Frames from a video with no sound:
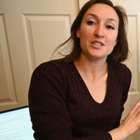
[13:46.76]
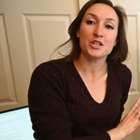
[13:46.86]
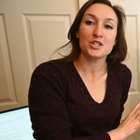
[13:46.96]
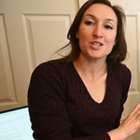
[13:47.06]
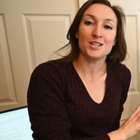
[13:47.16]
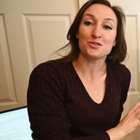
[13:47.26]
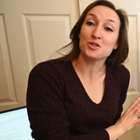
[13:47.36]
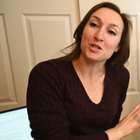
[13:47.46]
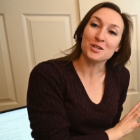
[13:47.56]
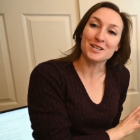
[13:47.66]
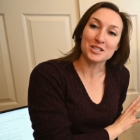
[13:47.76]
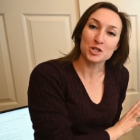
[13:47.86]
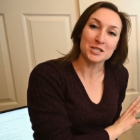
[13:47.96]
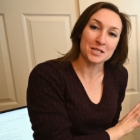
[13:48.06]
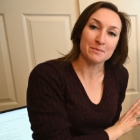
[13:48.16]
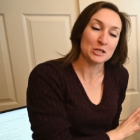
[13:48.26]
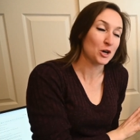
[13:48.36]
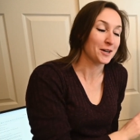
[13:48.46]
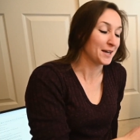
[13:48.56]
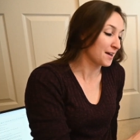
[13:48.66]
changed the angle so you can actually see me
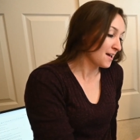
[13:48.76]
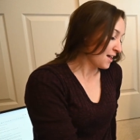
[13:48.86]
talking.